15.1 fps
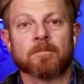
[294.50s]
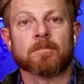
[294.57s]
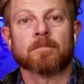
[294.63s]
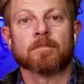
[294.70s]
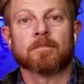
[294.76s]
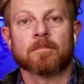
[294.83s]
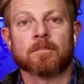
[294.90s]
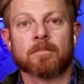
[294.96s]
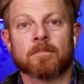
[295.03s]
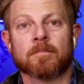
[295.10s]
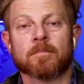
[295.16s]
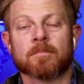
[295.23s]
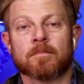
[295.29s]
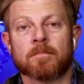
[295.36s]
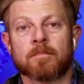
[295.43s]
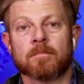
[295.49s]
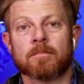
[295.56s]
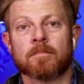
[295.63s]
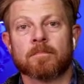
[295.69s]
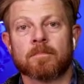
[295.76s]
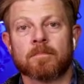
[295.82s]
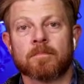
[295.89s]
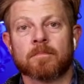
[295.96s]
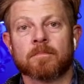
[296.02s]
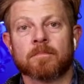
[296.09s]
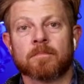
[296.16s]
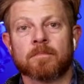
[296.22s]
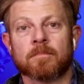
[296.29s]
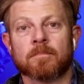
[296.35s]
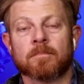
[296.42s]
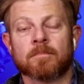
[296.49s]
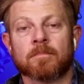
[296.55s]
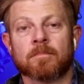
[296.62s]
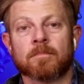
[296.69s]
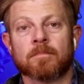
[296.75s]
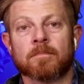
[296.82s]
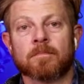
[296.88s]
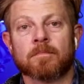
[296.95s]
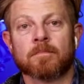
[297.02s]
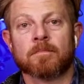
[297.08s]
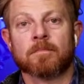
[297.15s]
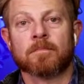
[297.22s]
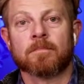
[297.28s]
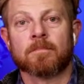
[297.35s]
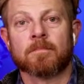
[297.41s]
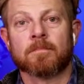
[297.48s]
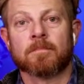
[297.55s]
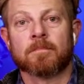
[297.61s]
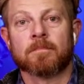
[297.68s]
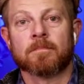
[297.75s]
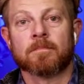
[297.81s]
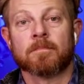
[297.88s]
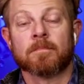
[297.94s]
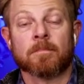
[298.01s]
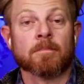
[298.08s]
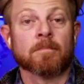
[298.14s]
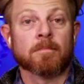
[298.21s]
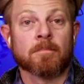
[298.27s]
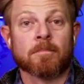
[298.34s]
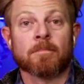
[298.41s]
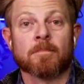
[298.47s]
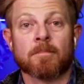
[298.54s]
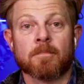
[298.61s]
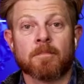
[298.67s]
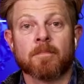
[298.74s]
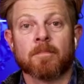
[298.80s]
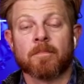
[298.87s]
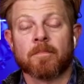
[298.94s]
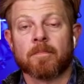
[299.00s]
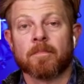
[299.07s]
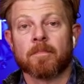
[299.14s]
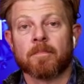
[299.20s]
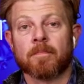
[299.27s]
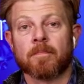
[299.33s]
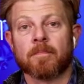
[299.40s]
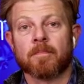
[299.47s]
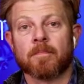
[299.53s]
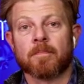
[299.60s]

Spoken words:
(silent)